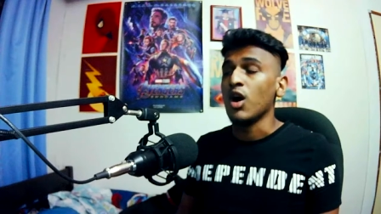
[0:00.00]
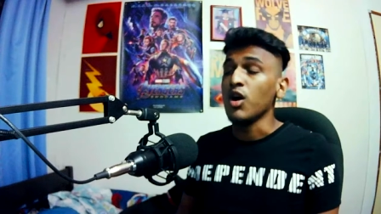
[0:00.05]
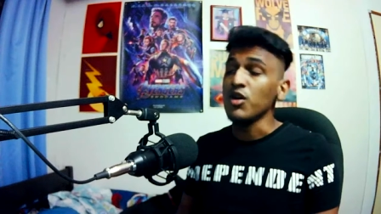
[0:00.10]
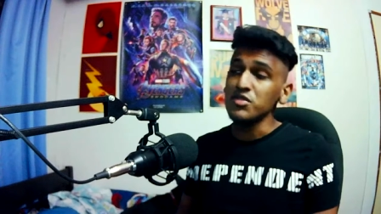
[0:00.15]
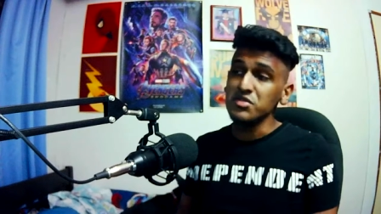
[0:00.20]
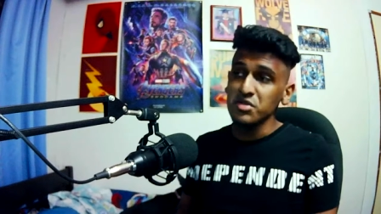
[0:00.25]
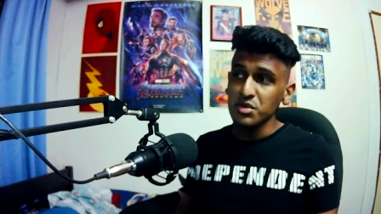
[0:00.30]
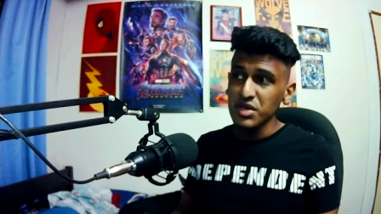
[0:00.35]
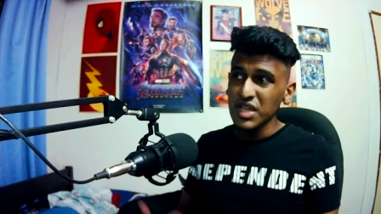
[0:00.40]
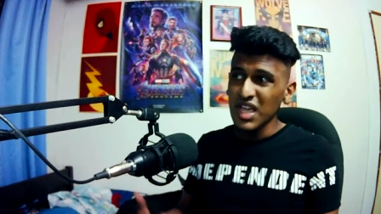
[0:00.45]

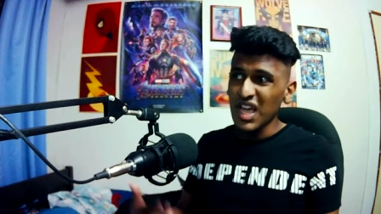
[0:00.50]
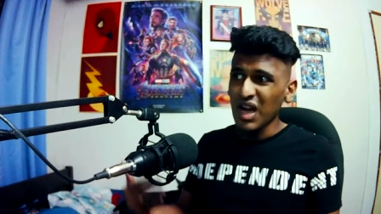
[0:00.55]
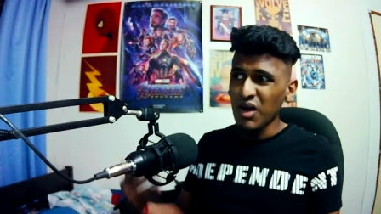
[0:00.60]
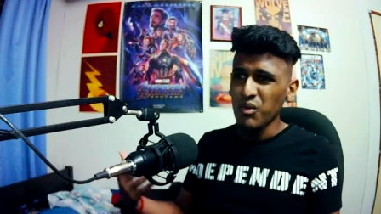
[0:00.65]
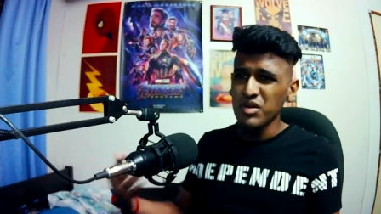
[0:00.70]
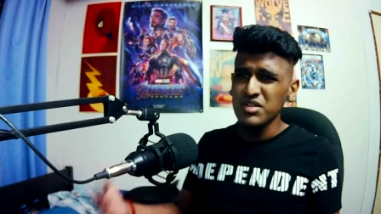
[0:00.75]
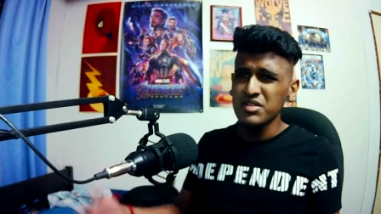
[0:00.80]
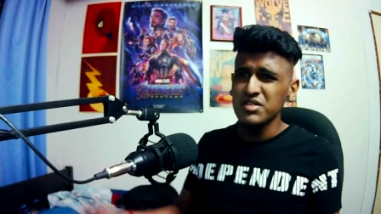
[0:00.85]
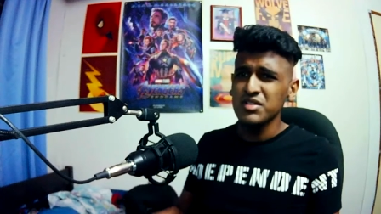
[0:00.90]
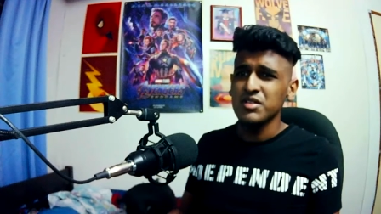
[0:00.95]
Also, yeah, I
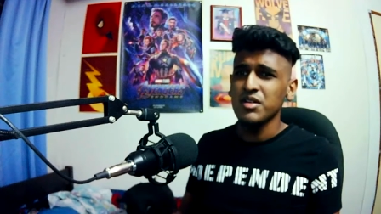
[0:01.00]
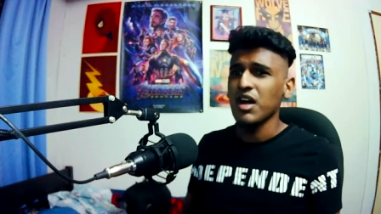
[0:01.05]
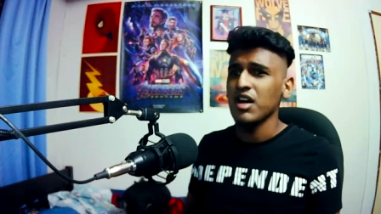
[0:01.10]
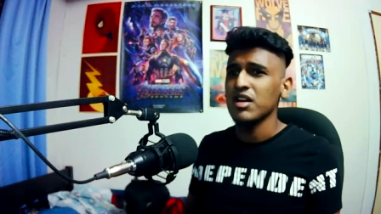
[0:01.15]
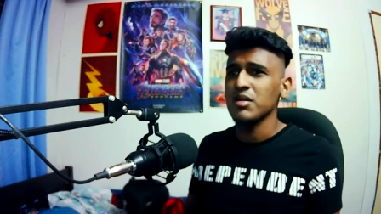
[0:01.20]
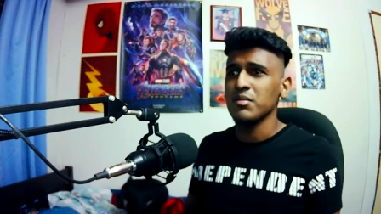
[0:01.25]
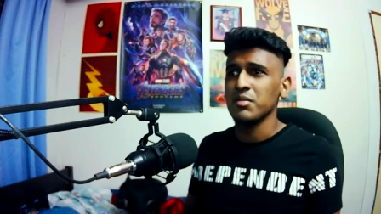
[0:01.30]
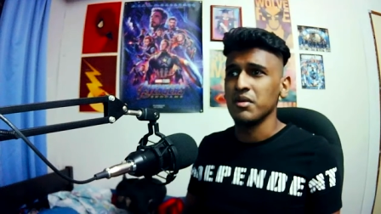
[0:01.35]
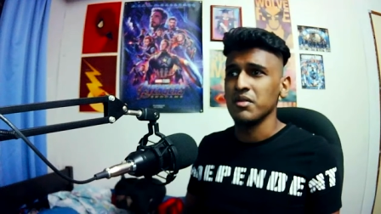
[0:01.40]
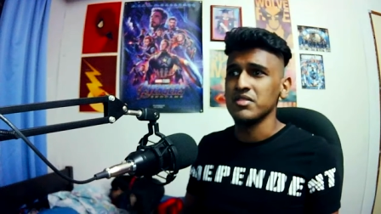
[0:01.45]
wanted to
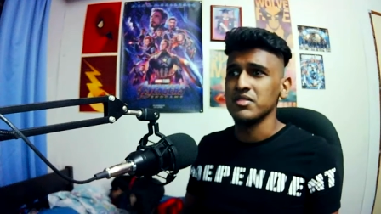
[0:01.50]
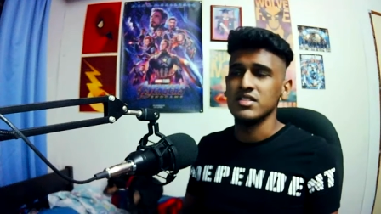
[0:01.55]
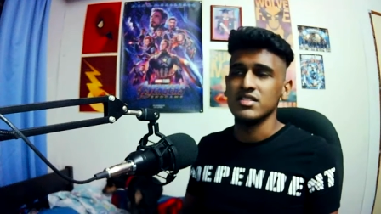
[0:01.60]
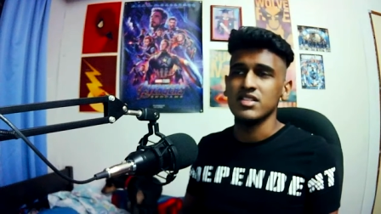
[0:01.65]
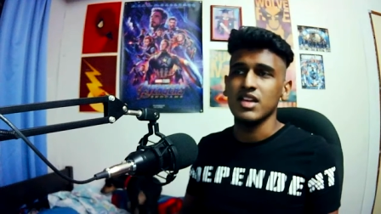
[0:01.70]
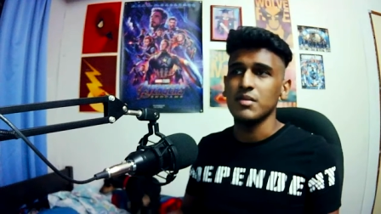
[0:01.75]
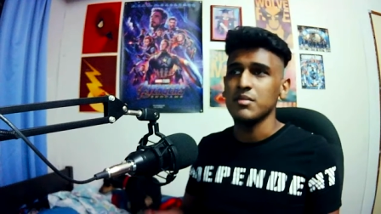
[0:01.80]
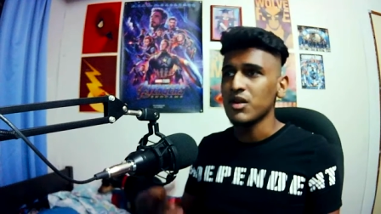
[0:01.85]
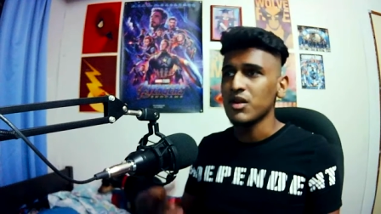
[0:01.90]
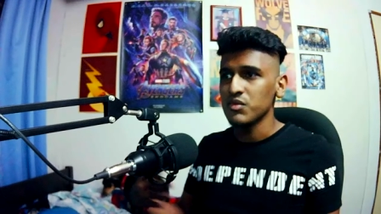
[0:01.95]
talk about
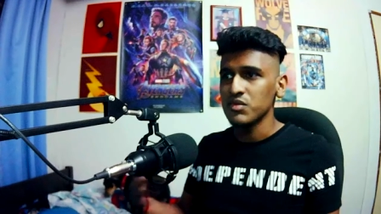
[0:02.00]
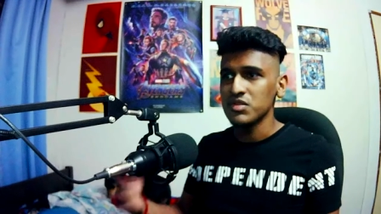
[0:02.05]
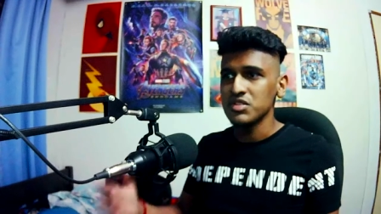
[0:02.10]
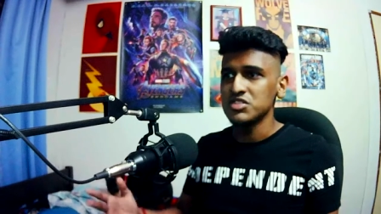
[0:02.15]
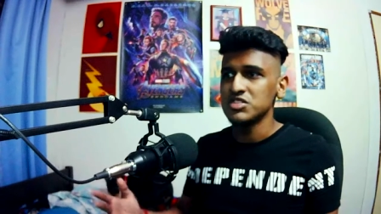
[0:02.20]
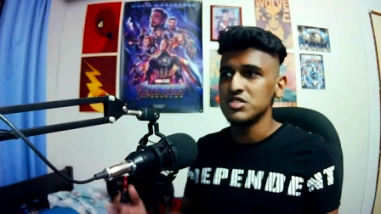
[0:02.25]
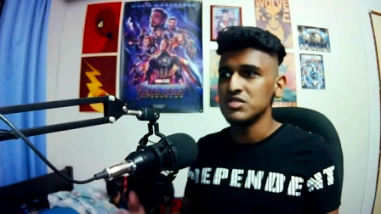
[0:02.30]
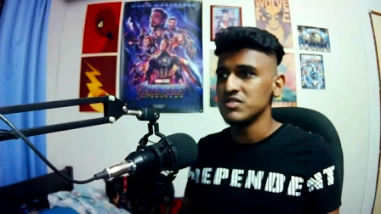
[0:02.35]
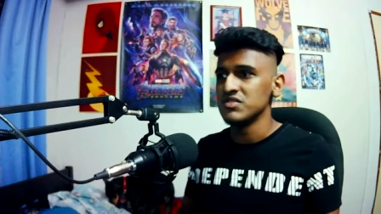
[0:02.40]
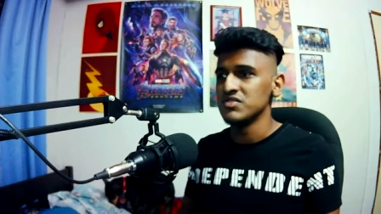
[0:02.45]
this. I'm not really
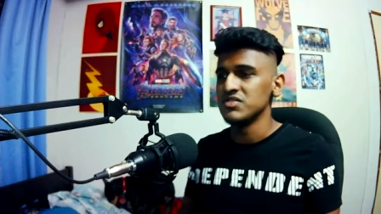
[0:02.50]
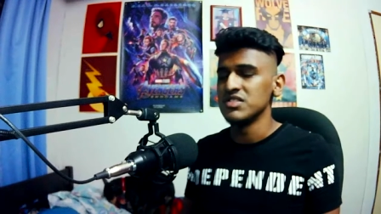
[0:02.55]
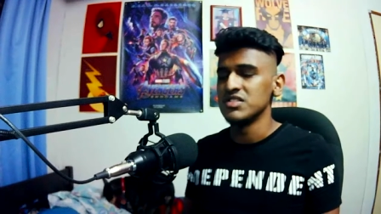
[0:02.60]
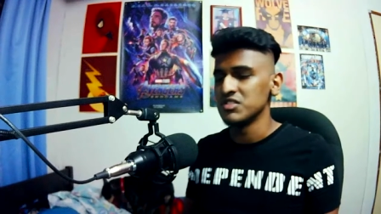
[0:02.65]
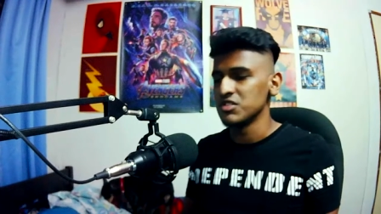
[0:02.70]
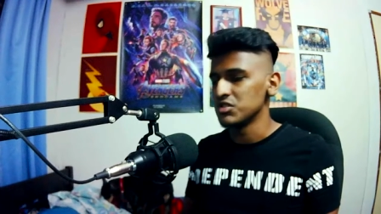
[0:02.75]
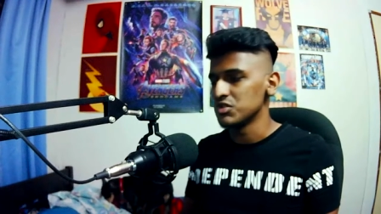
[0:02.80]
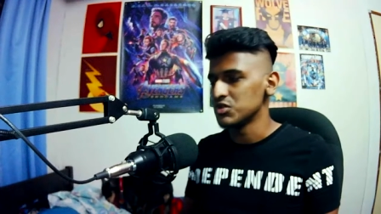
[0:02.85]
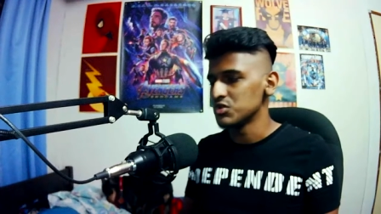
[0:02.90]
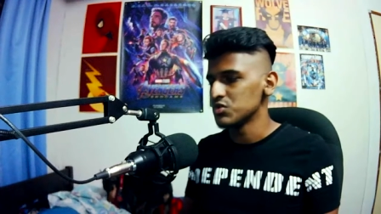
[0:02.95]
sure if
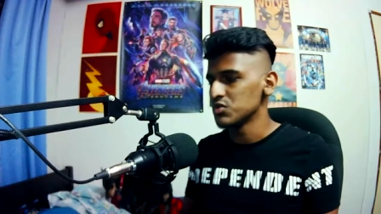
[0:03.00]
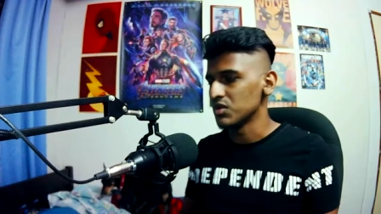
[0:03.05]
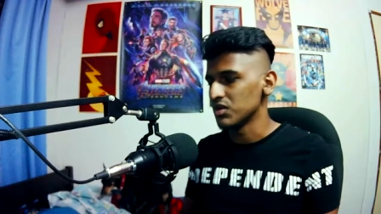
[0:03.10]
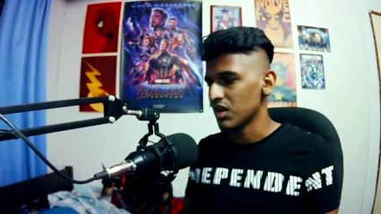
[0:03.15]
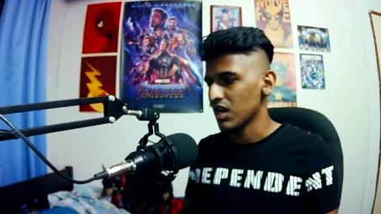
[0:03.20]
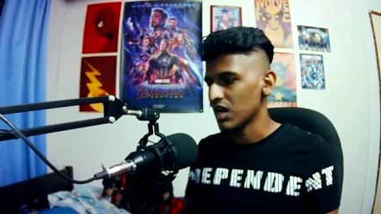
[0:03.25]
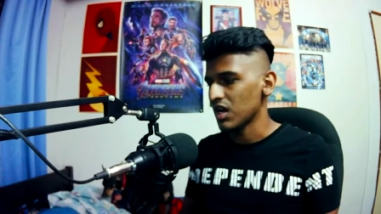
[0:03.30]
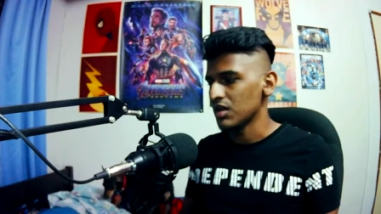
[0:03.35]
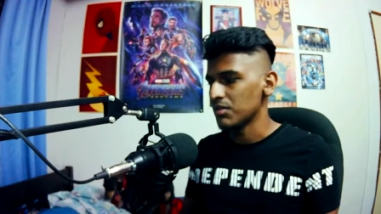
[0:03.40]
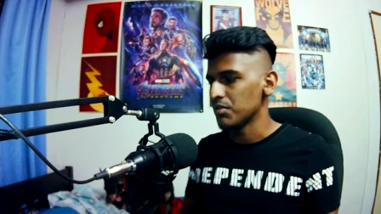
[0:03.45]
this is true or
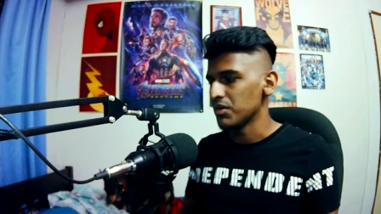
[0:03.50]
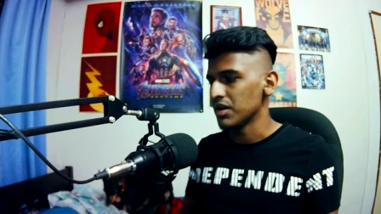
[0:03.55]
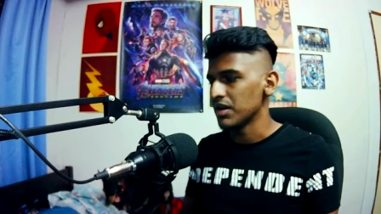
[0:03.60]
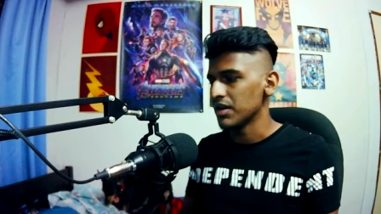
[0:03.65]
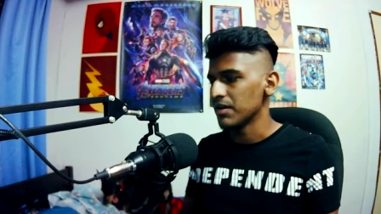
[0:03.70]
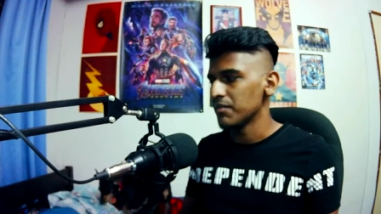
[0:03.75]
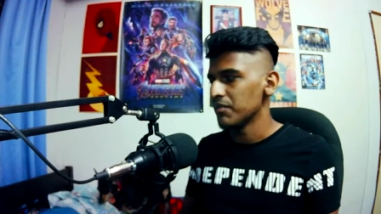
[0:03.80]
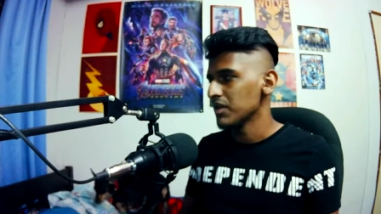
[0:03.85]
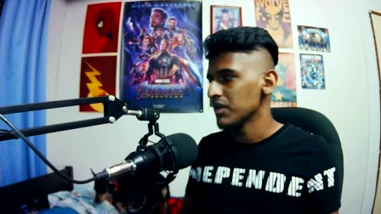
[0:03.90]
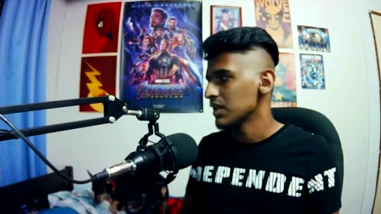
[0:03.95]
not,
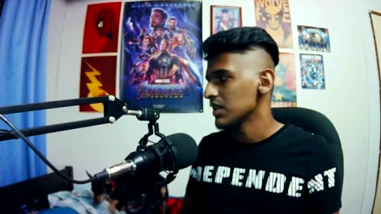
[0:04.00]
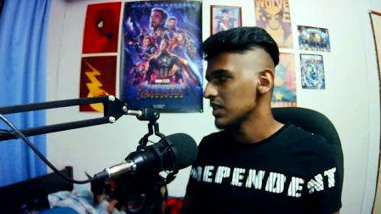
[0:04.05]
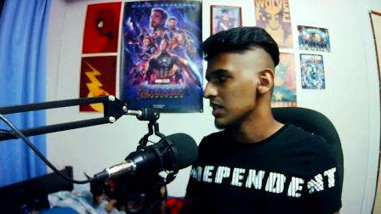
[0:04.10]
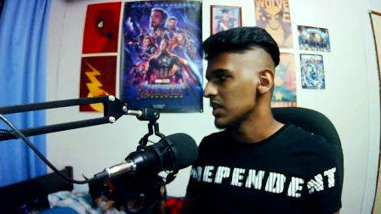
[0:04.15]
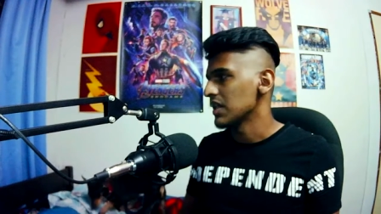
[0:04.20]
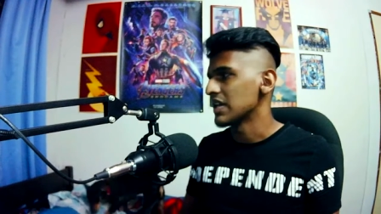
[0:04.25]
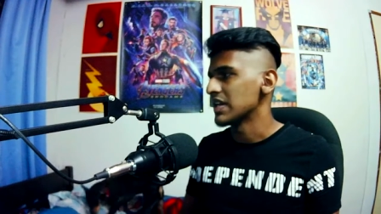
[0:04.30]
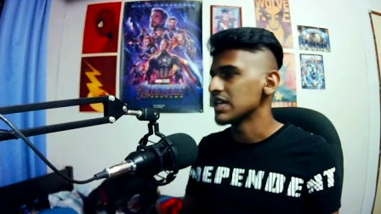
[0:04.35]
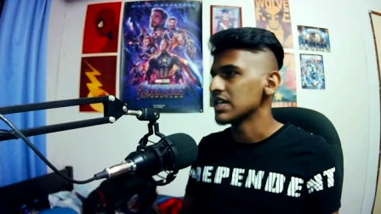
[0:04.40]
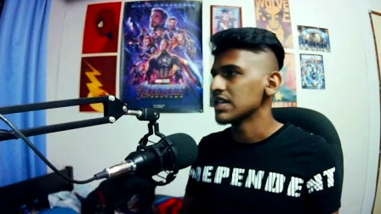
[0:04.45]
but
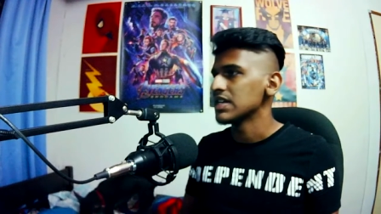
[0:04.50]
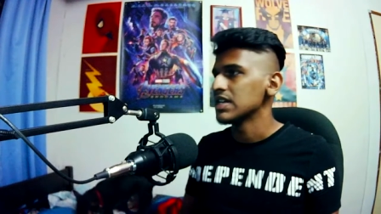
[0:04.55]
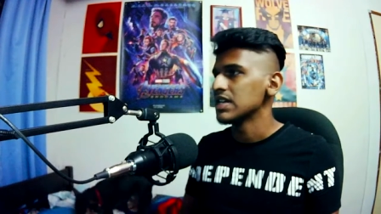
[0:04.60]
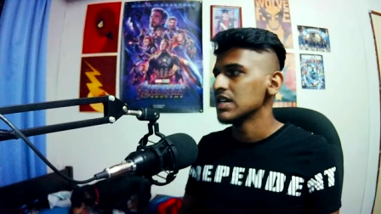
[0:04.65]
like